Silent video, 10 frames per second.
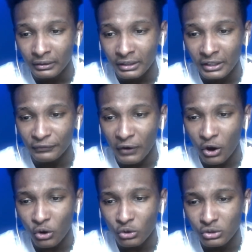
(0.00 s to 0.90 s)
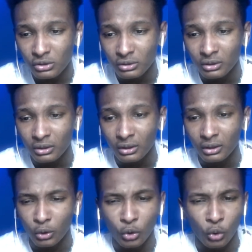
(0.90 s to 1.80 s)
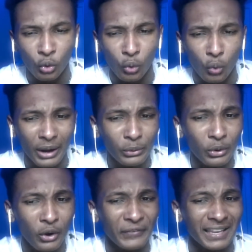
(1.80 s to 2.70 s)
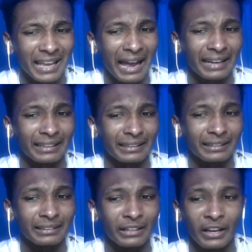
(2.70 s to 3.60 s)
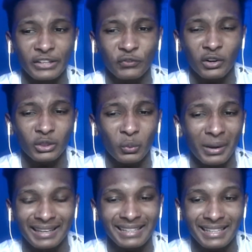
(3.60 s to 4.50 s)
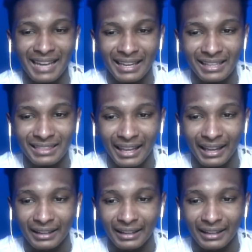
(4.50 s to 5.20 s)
Nick Foles. Oh, I don't know if he got it. Yes, 4th and 1. He did not get that.